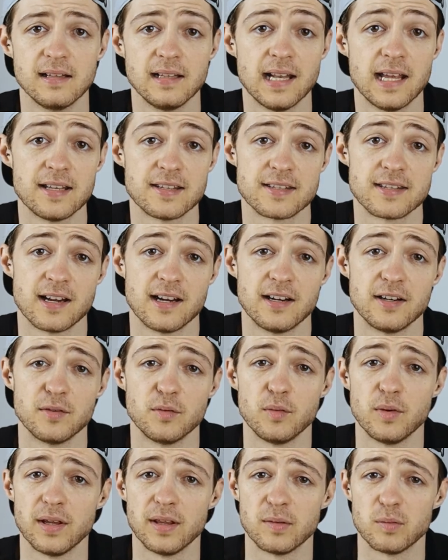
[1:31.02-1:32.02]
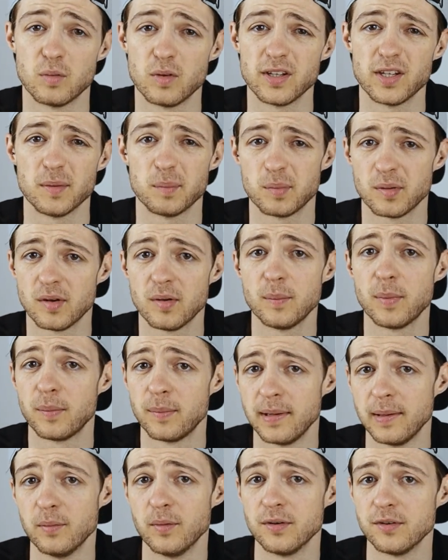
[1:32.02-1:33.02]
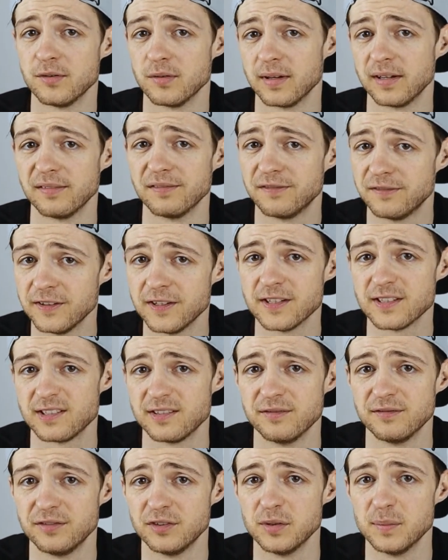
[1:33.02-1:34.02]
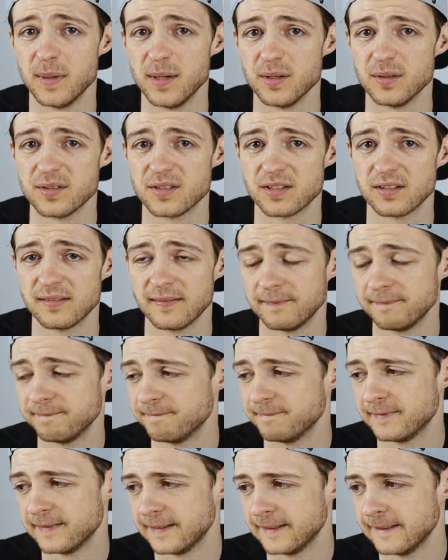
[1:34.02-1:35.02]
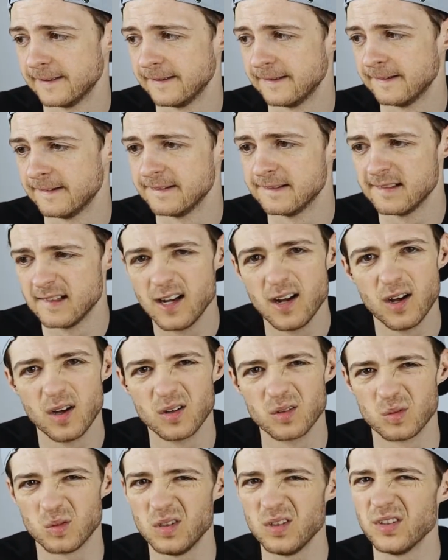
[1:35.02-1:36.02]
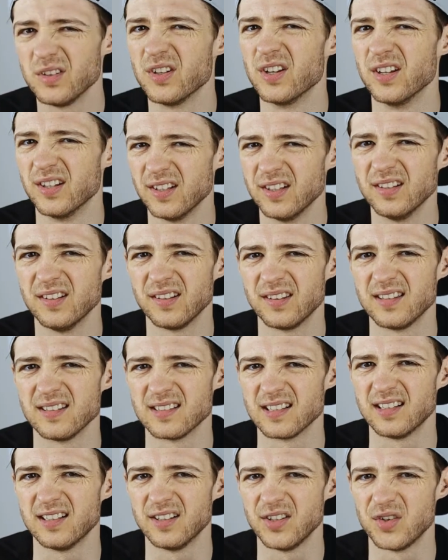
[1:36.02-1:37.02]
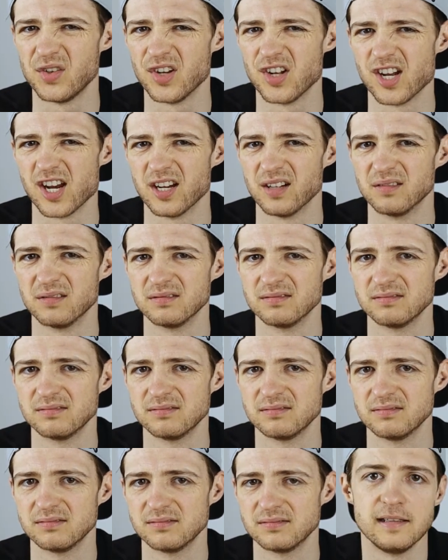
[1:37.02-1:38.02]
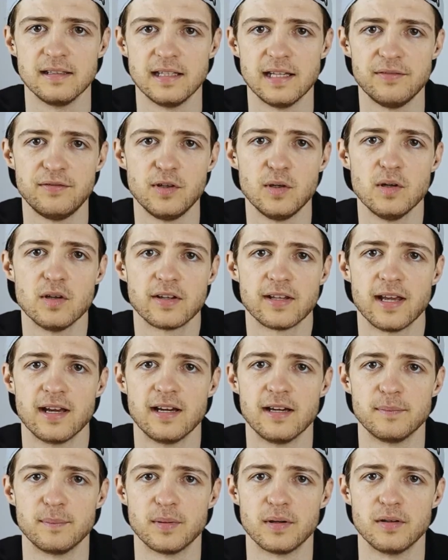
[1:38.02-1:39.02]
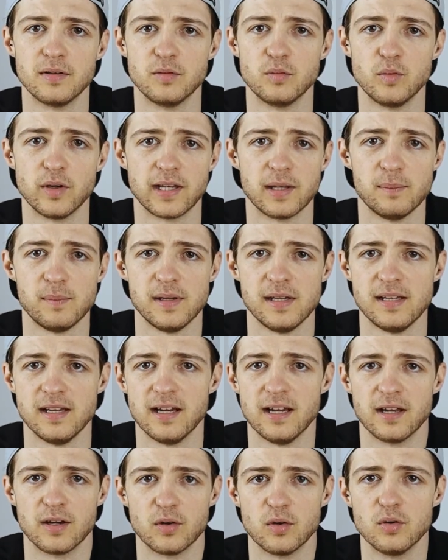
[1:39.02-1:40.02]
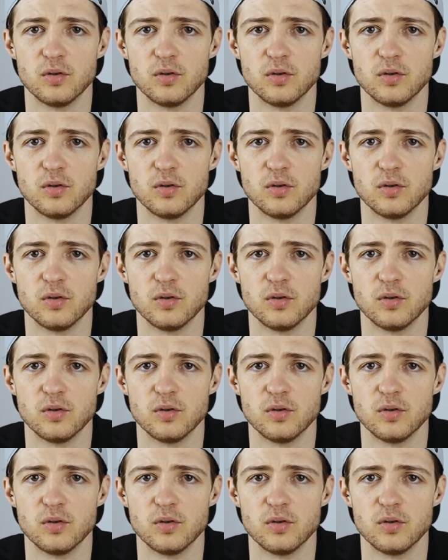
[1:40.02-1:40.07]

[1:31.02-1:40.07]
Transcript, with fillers: Let's start with what you're probably wondering first and foremost. What on earth is a hydrogel? If you look it up on Wikipedia